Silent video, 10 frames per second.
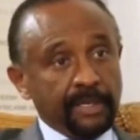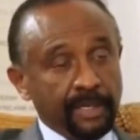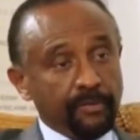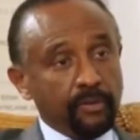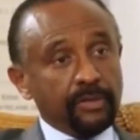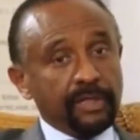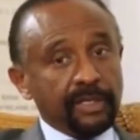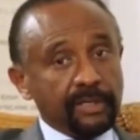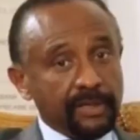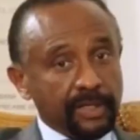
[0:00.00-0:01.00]
Therefore,
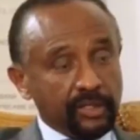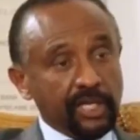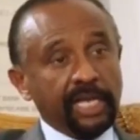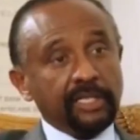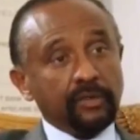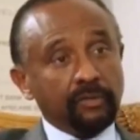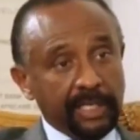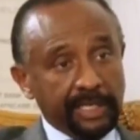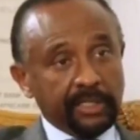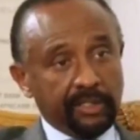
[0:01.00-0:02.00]
the challenge of
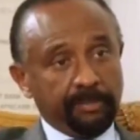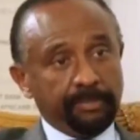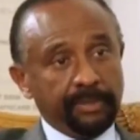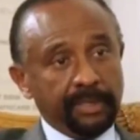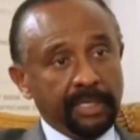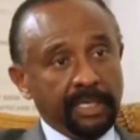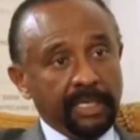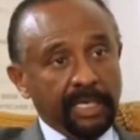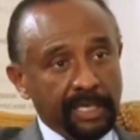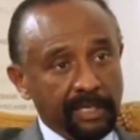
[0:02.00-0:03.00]
leadership
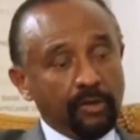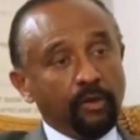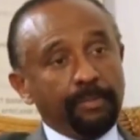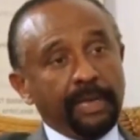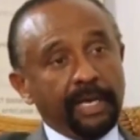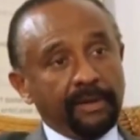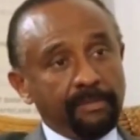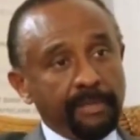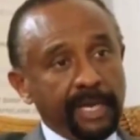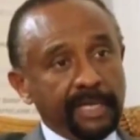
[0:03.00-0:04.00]
in Ethiopia
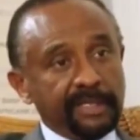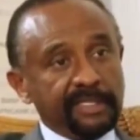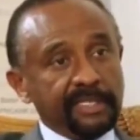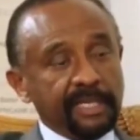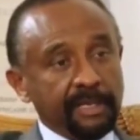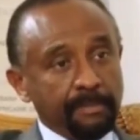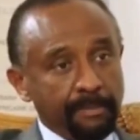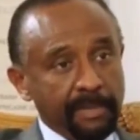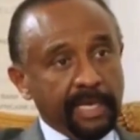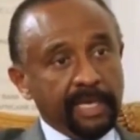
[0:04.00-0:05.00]
remains
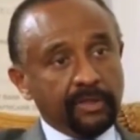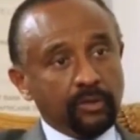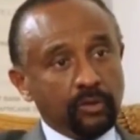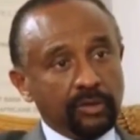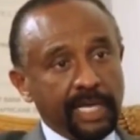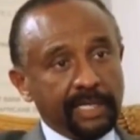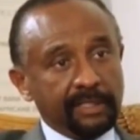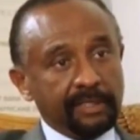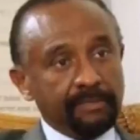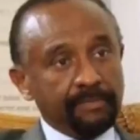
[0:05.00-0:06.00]
making sure
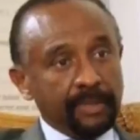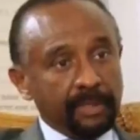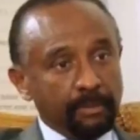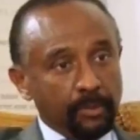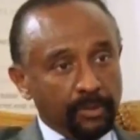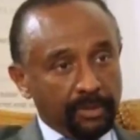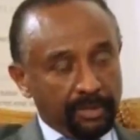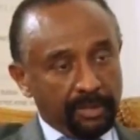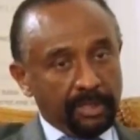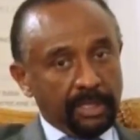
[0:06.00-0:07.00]
that both